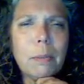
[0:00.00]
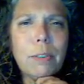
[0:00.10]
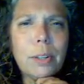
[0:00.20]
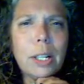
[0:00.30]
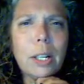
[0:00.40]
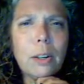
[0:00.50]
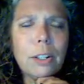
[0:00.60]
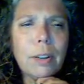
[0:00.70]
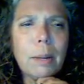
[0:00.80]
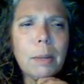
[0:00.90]
a very large
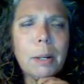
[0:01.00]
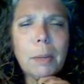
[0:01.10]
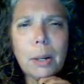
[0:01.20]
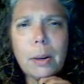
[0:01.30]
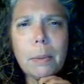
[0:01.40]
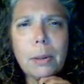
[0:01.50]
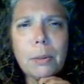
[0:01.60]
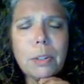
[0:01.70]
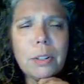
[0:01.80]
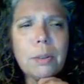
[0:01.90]
family, and my grandmother
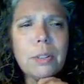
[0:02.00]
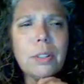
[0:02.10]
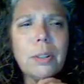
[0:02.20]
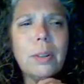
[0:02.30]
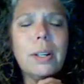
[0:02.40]
too, so